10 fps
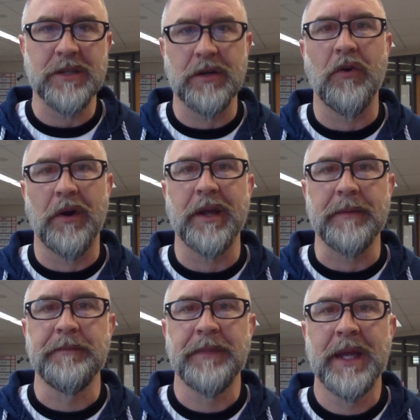ignored it.
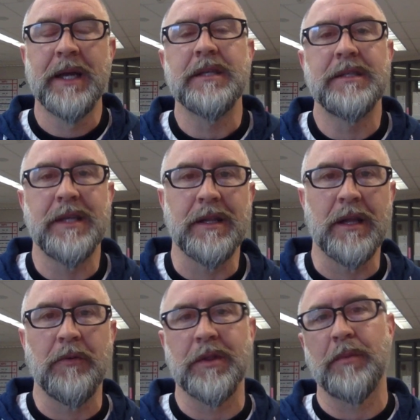
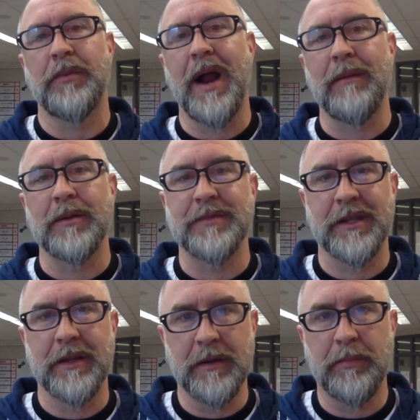Dealing with the problems of
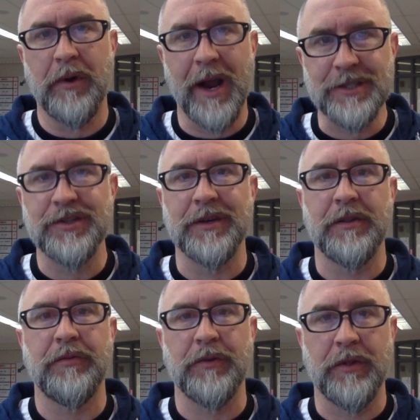the Depression
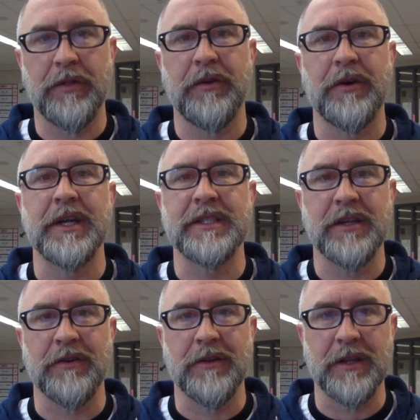through the 30s
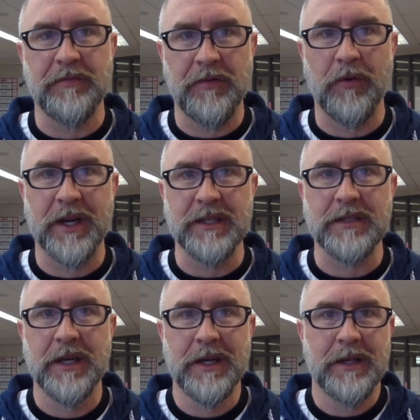and early 40s,
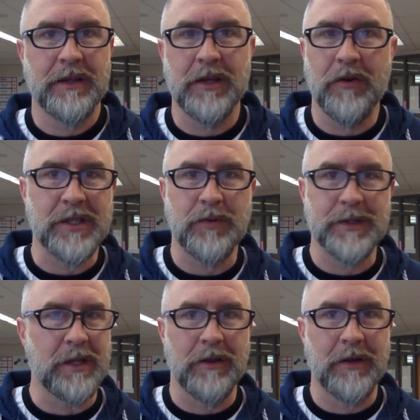the U.S.
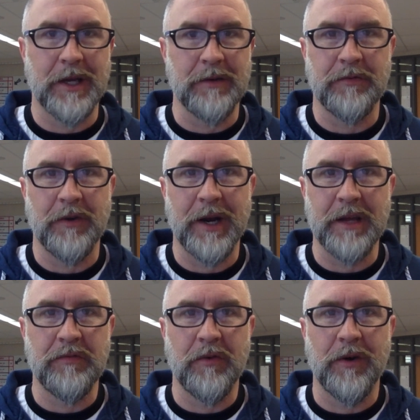wasn't looking for any
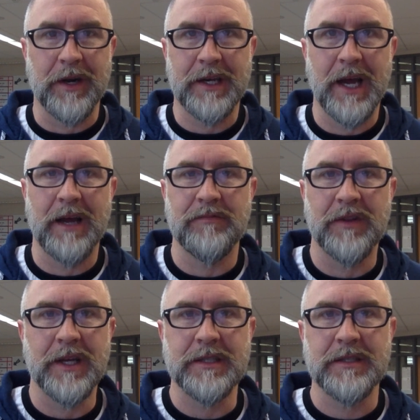foreign
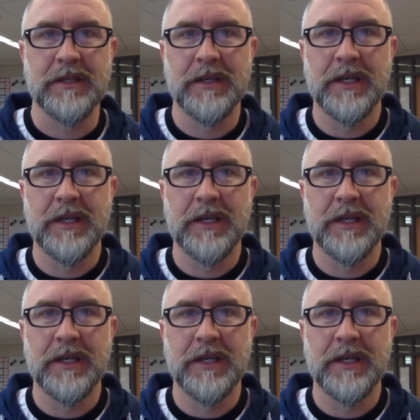conflicts.